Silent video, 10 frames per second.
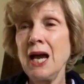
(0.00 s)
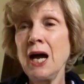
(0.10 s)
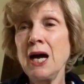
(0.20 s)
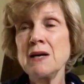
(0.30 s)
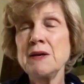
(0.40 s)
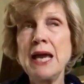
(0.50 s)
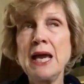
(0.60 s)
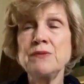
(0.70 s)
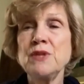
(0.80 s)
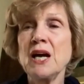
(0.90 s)

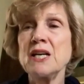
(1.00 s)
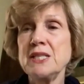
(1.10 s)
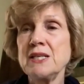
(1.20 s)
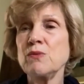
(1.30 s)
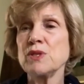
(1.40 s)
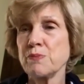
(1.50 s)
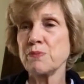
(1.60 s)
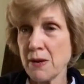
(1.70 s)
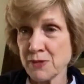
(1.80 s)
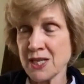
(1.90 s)
And the idea was
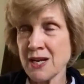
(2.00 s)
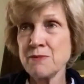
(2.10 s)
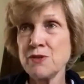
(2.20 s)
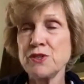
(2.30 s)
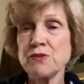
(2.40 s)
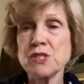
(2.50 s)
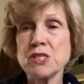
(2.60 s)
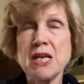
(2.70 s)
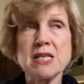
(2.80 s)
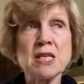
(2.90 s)
perhaps that I moved to the
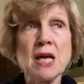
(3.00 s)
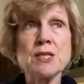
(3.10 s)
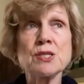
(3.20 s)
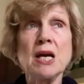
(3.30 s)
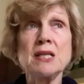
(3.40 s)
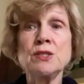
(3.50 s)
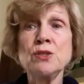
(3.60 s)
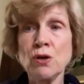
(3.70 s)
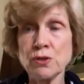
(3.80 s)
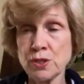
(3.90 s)
States. So I decided
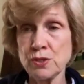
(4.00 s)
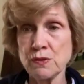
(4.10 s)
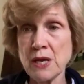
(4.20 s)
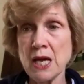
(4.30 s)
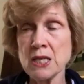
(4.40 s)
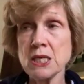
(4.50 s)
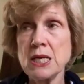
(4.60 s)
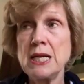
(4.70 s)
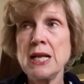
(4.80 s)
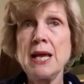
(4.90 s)
not to do that.
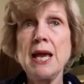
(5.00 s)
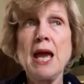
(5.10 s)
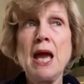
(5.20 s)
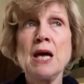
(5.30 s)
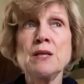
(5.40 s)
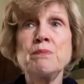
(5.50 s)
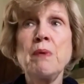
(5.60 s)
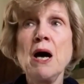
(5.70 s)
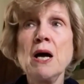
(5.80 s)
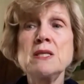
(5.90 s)
And
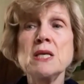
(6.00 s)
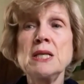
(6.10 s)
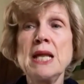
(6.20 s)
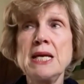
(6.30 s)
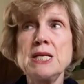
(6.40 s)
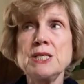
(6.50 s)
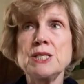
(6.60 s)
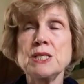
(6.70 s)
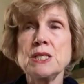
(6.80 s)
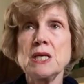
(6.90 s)
by the late
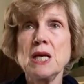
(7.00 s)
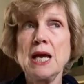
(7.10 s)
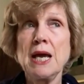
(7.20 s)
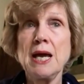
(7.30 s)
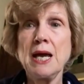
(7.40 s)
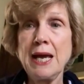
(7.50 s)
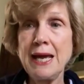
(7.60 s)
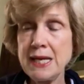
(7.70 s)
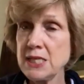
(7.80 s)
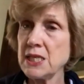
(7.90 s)

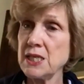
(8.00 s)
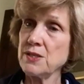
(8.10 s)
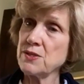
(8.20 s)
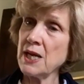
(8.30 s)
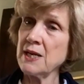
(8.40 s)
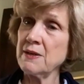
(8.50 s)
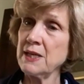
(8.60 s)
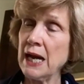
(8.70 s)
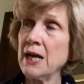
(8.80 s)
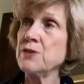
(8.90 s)
80s,
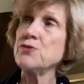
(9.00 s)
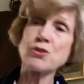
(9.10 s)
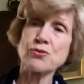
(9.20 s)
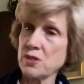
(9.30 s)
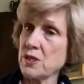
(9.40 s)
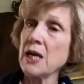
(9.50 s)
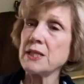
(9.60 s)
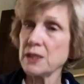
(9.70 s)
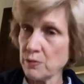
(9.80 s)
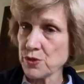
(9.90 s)
I just
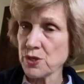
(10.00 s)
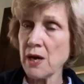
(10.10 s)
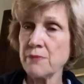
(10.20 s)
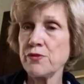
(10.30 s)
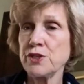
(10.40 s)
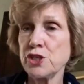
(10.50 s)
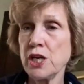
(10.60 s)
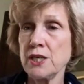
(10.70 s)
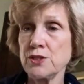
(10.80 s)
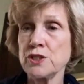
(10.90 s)
decided it was time for a
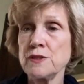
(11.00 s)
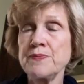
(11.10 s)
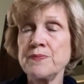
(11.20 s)
change.